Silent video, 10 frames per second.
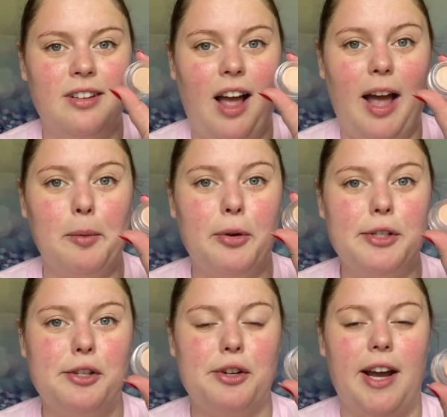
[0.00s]
I'm going
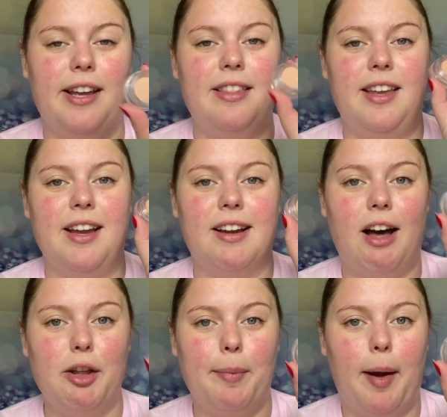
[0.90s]
to try the
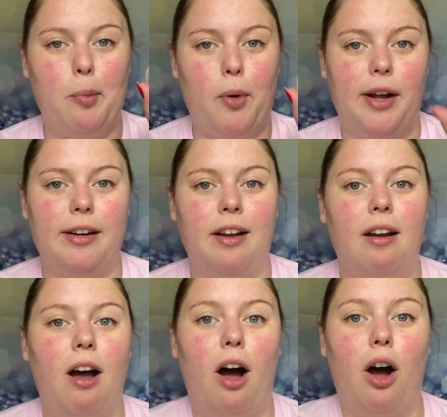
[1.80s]
Colourpop one
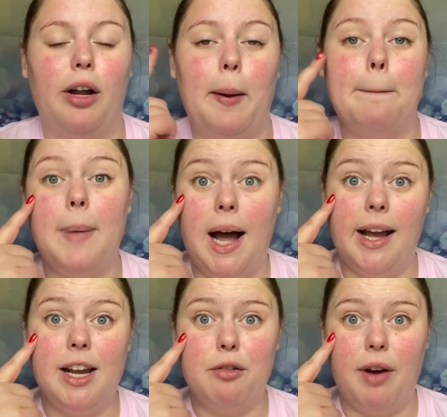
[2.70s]
on
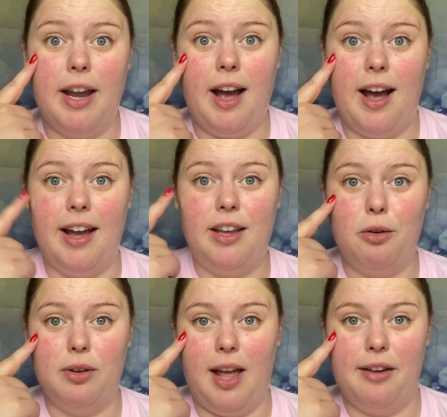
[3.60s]
my right eye,
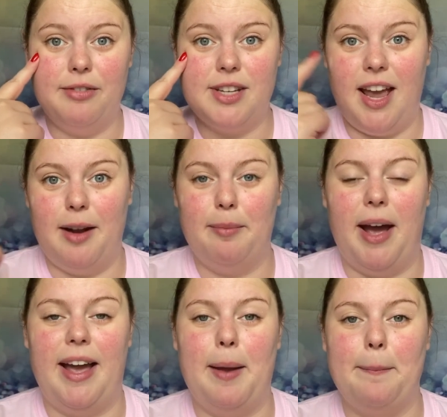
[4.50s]
your left, and
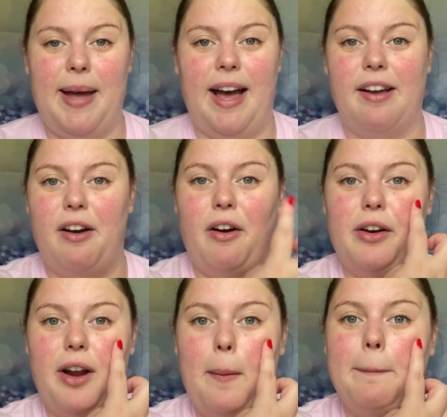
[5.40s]
my MAC
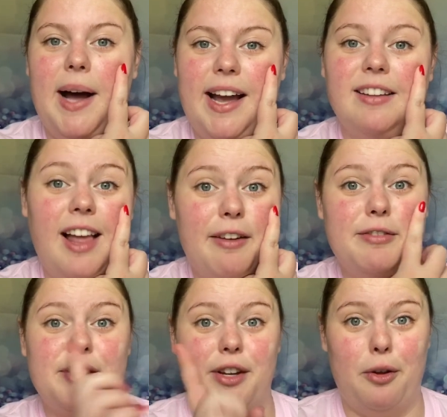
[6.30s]
on my
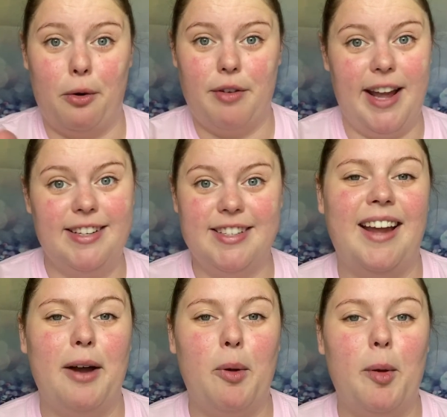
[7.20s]
left, your right.
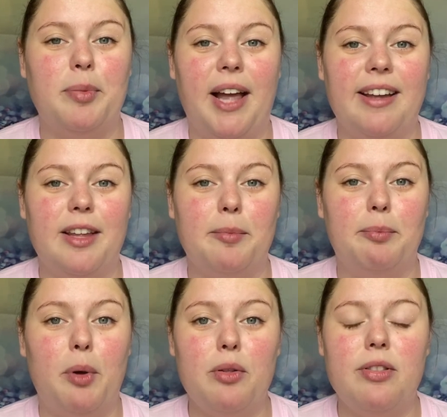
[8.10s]
I will apply them
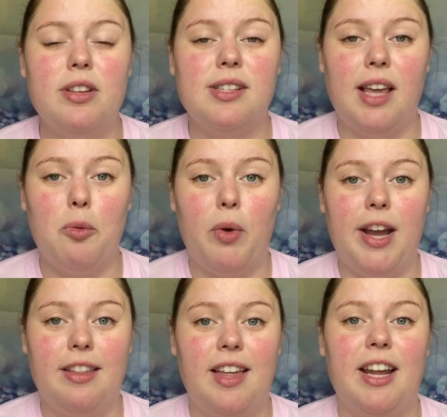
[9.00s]
both the same
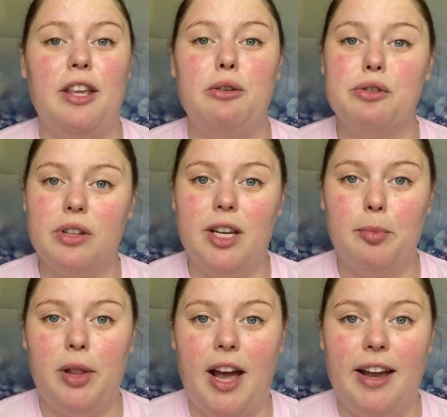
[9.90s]
way that I usually
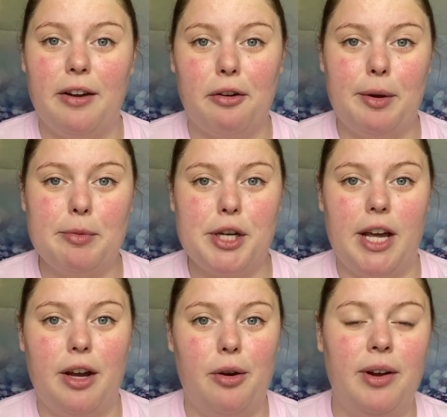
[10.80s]
apply a cream
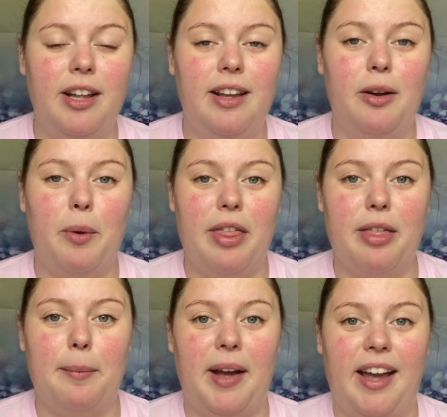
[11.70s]
shadow, with
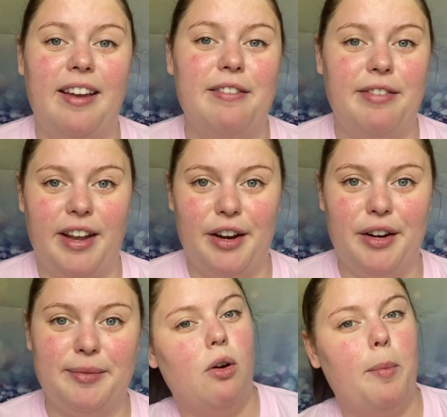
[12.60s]
my finger.
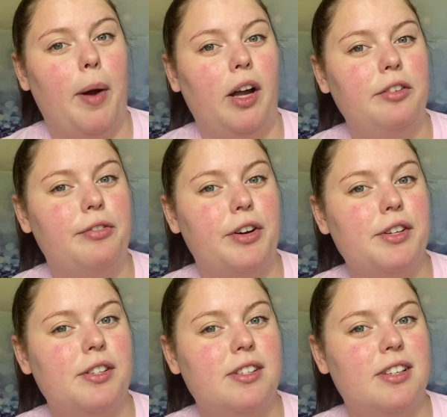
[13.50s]
So upon
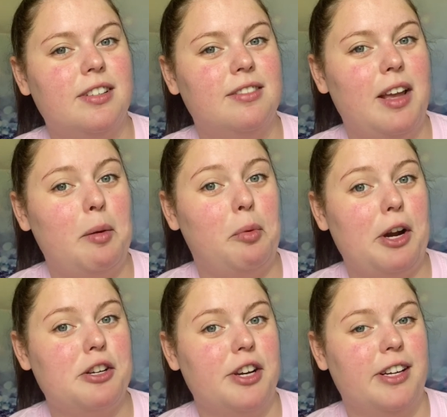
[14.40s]
first
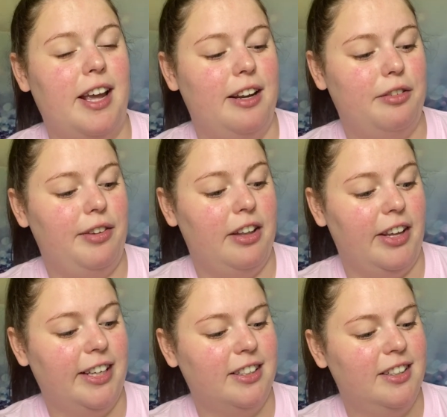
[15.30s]
impression and
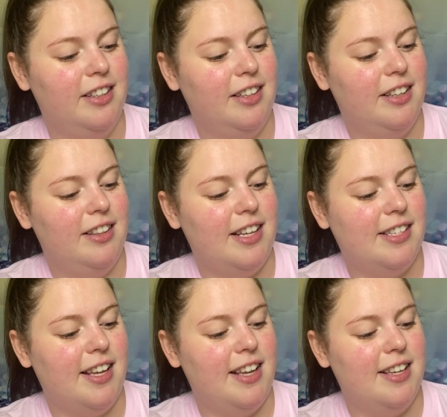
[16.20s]
feeling, this
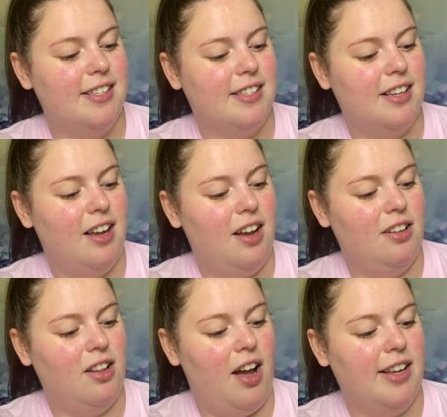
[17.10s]
is a
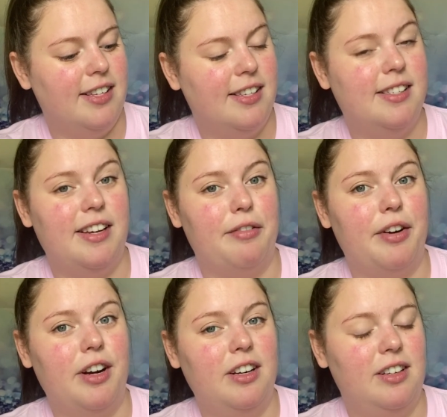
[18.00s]
lot
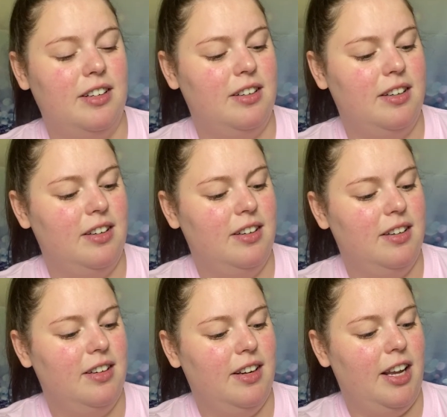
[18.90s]
stiffer
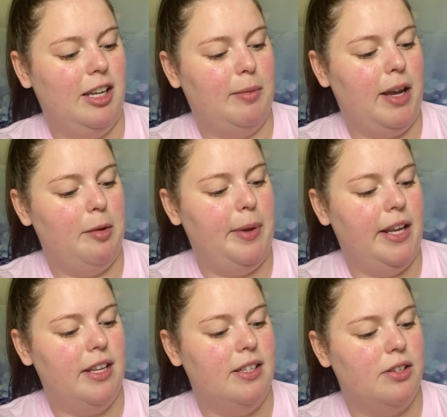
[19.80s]
in my
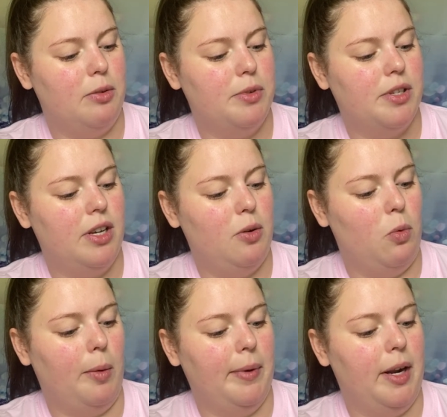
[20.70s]
opinion, so I'm just gonna
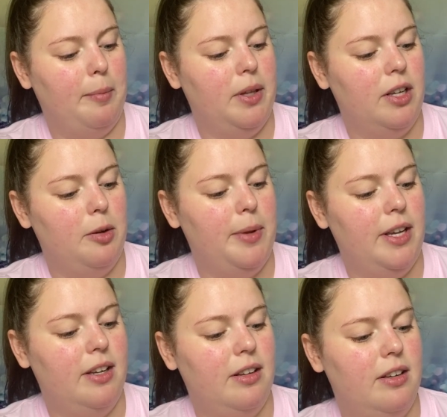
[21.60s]
warm it up a little
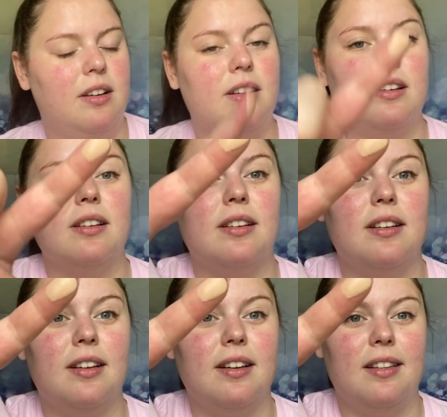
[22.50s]
bit,
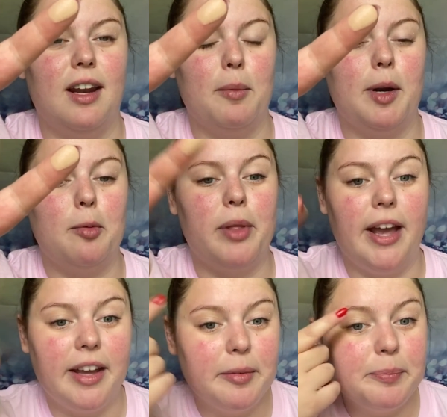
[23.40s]
then I'm gonna apply it.